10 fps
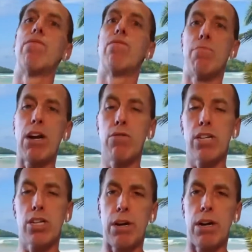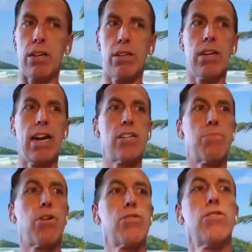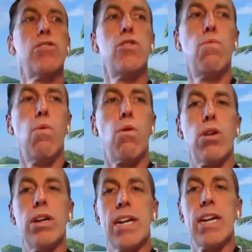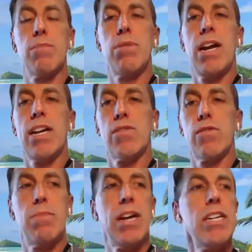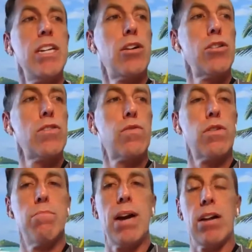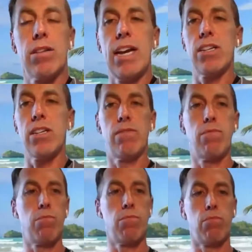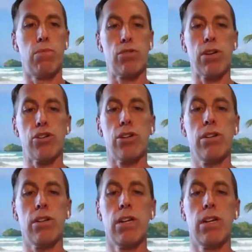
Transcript: from my own experience as a person who wore a dental appliance for many years for a mild case of restriction.